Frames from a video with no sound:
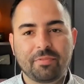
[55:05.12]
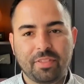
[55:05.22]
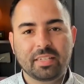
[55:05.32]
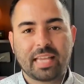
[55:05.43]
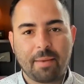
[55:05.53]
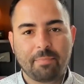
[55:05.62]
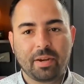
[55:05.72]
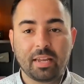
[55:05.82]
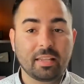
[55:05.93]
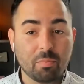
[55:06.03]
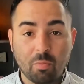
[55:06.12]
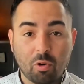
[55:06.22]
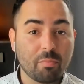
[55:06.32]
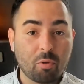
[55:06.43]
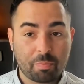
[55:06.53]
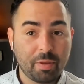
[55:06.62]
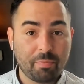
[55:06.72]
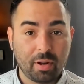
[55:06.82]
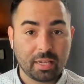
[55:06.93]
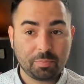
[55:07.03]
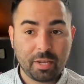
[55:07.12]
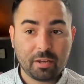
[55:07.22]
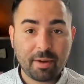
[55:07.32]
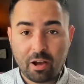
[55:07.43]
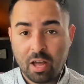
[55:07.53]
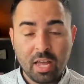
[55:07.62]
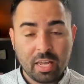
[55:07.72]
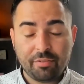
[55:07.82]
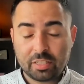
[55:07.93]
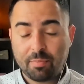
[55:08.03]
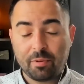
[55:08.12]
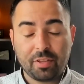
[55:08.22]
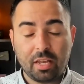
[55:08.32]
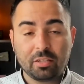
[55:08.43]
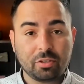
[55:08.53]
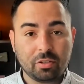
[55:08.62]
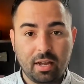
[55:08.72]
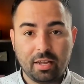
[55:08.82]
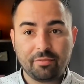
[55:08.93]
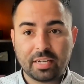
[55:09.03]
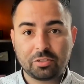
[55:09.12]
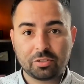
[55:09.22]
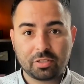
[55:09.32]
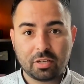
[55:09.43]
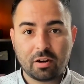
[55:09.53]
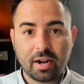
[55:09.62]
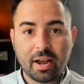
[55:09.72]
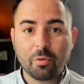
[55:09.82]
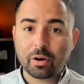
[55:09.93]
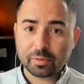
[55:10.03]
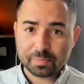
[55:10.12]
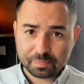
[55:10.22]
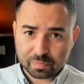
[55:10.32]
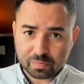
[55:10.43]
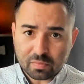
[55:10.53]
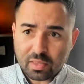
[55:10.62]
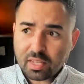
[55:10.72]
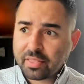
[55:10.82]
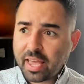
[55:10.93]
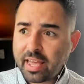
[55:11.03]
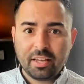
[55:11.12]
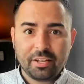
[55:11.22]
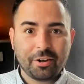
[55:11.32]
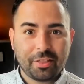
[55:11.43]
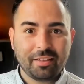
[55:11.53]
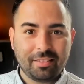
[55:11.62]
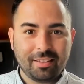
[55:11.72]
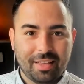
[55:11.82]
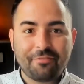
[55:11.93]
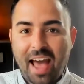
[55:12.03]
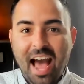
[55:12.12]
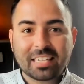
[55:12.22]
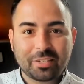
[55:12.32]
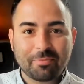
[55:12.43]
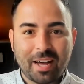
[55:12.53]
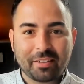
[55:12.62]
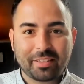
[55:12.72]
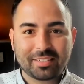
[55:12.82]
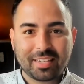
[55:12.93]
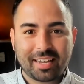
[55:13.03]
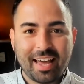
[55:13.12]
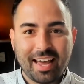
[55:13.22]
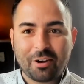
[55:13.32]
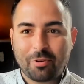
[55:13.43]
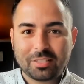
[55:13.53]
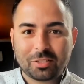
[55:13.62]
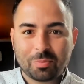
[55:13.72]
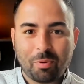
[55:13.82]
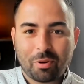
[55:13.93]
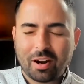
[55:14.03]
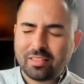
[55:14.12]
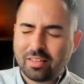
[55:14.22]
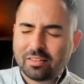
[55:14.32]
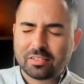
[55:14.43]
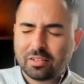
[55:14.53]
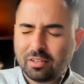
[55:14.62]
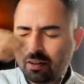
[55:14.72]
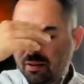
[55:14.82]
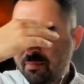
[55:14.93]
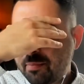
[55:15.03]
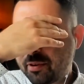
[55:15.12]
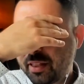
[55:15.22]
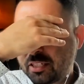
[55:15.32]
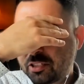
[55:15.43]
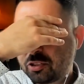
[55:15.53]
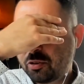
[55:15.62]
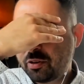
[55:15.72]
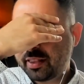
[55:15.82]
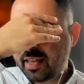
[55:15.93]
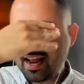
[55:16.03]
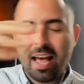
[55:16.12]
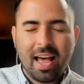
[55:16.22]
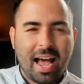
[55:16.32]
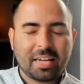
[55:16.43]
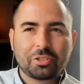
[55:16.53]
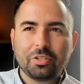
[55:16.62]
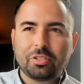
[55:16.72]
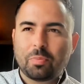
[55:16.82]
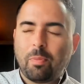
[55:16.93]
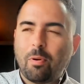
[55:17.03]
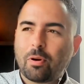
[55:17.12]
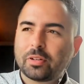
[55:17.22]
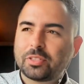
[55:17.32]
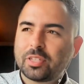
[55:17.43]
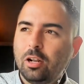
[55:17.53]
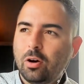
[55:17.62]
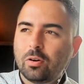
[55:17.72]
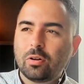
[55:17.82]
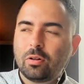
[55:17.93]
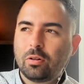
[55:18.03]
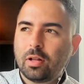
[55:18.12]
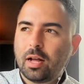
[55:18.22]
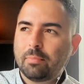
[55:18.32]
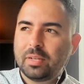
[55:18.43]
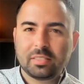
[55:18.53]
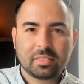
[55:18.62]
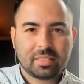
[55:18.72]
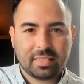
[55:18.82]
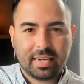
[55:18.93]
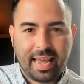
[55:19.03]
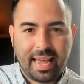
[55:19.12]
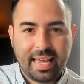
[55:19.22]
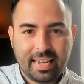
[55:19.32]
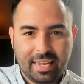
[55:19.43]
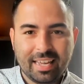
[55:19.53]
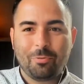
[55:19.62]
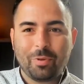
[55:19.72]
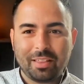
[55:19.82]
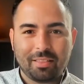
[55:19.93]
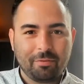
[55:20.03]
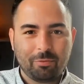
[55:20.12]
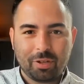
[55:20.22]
of things happening, and the more and more people I speak about, even some of the angel investors in our network, they've asked about this, like, hey, how do I support? There's a member that just joined that actually supports local businesses in Haiti with